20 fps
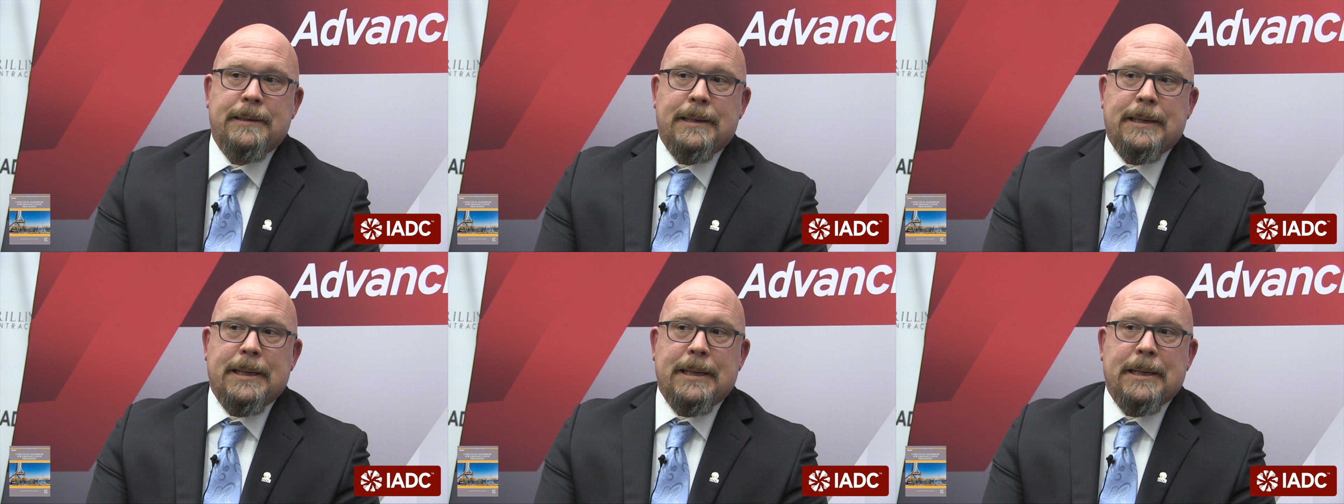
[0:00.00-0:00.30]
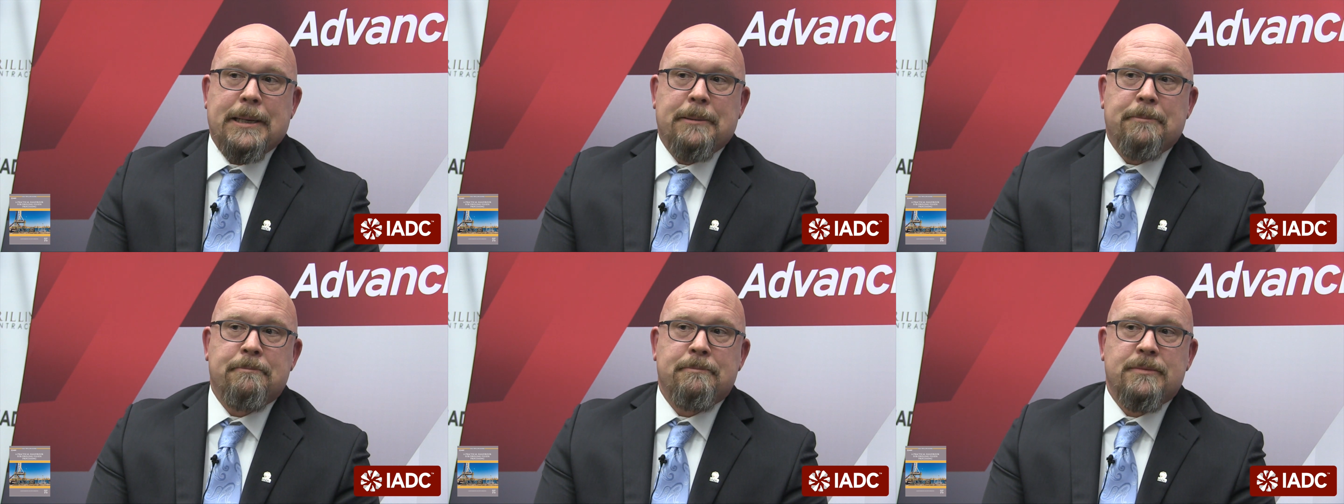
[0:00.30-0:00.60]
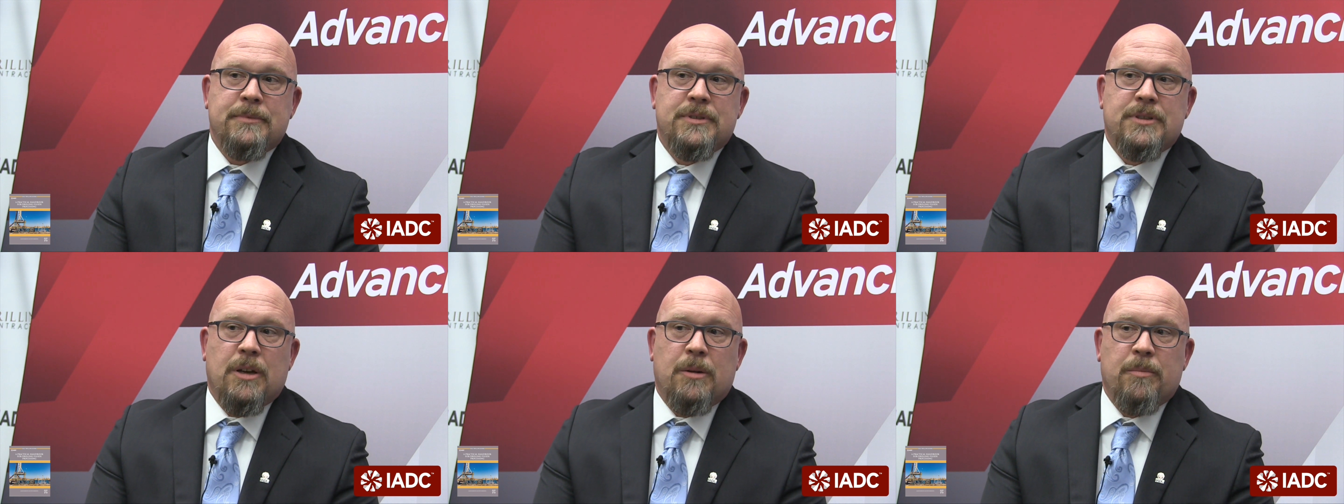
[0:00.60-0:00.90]

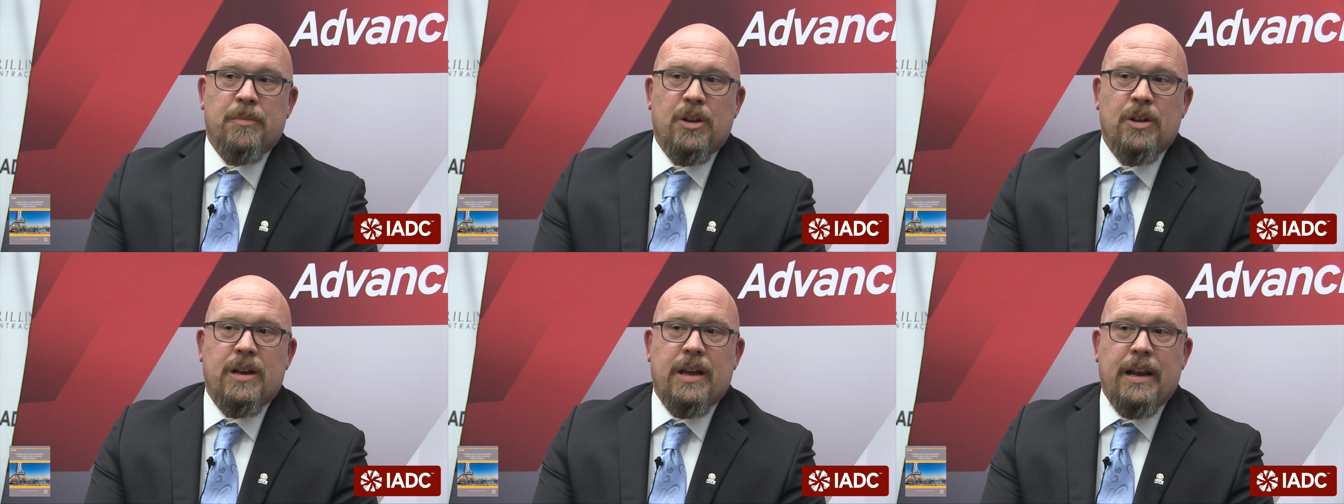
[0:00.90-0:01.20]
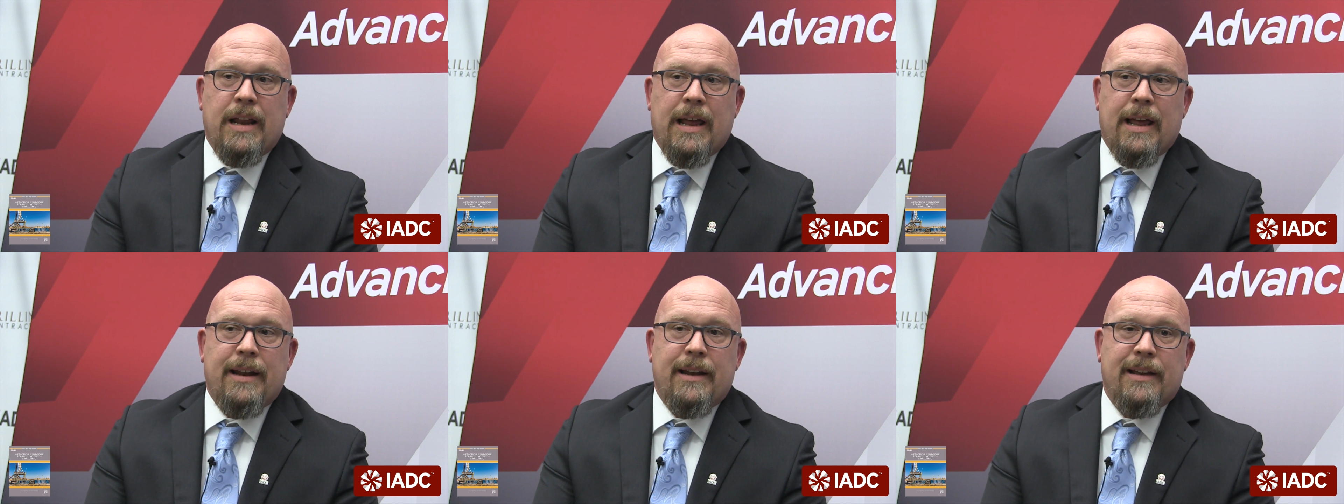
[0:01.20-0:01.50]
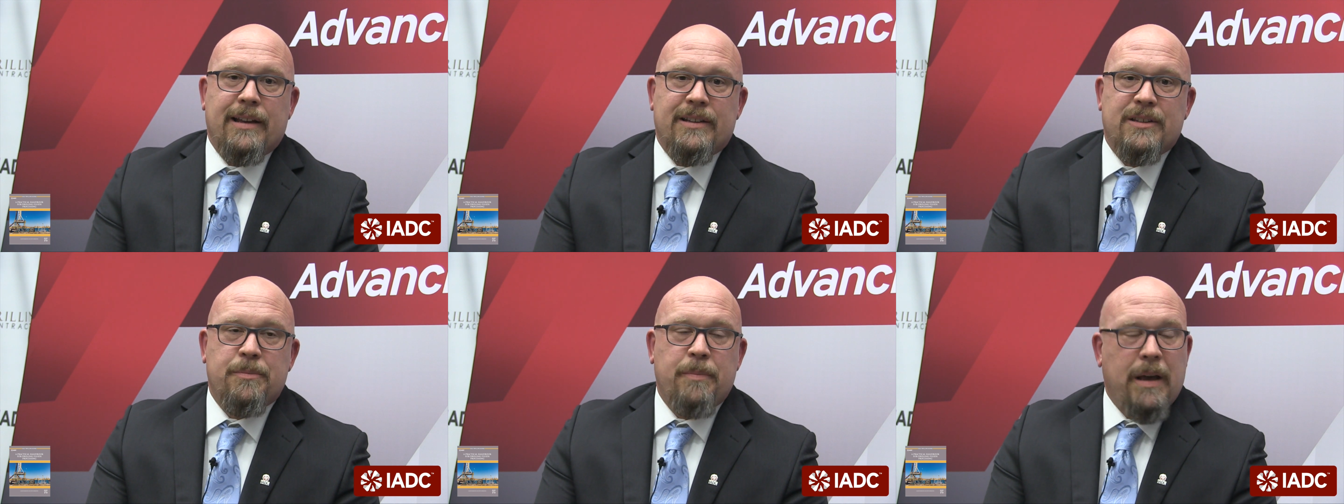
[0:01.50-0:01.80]
So I'm looking
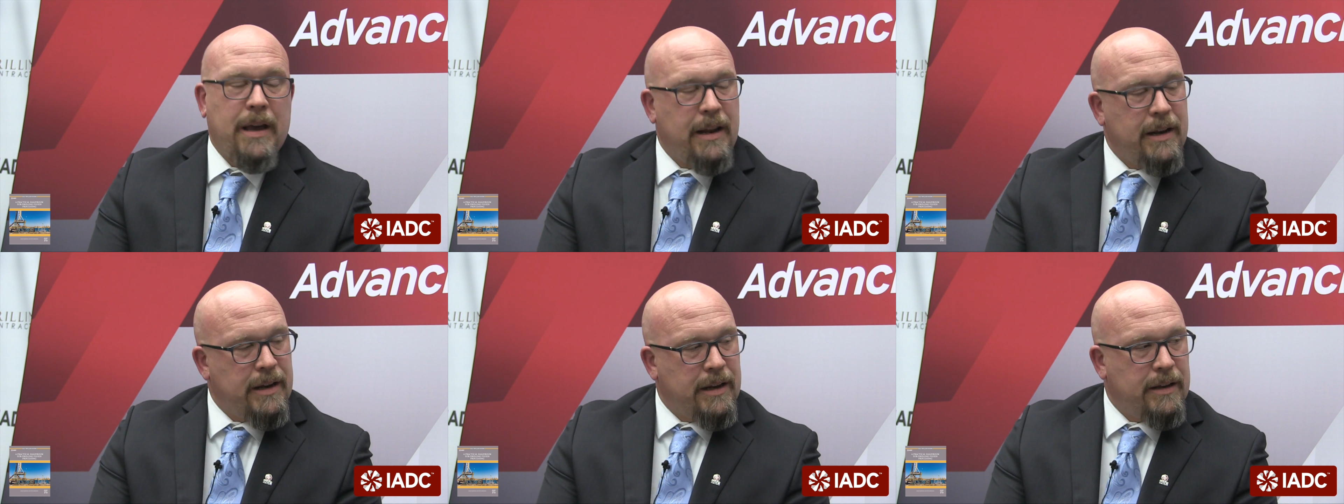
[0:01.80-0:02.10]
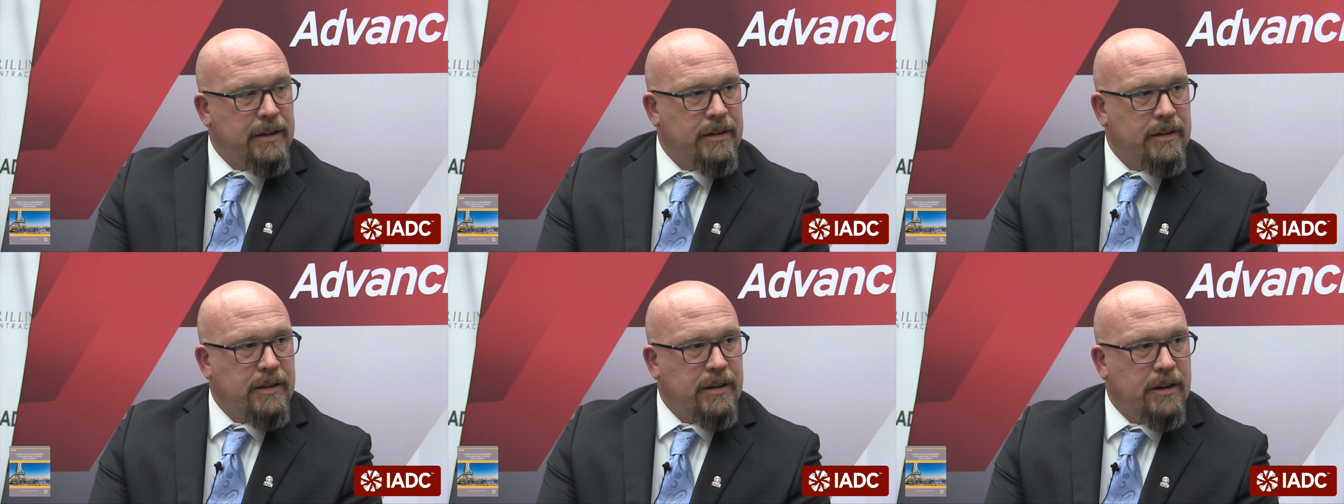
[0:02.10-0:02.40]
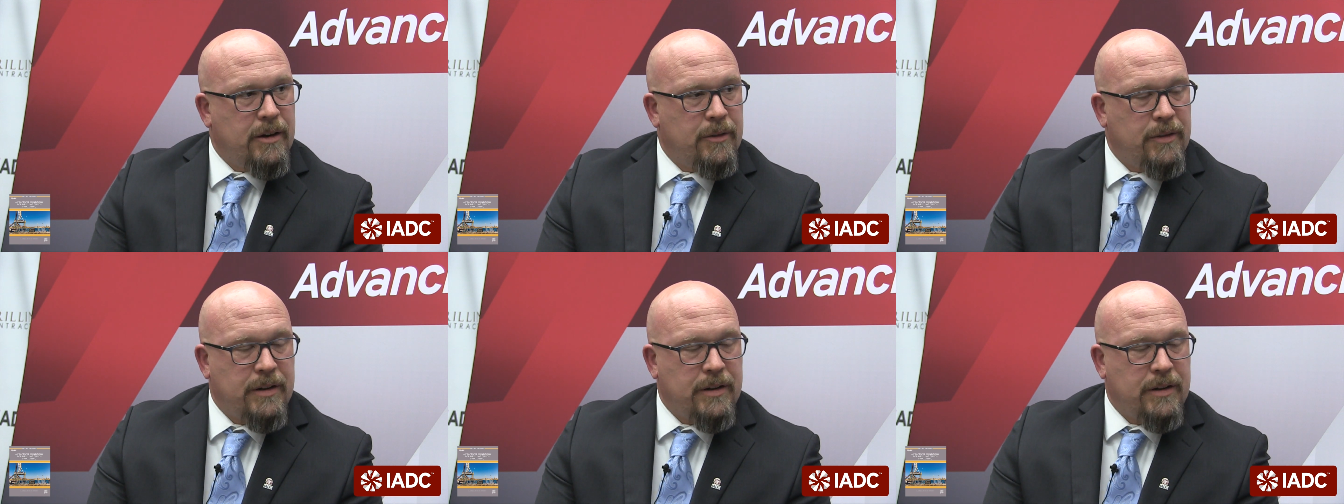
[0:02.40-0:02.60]
at expanding.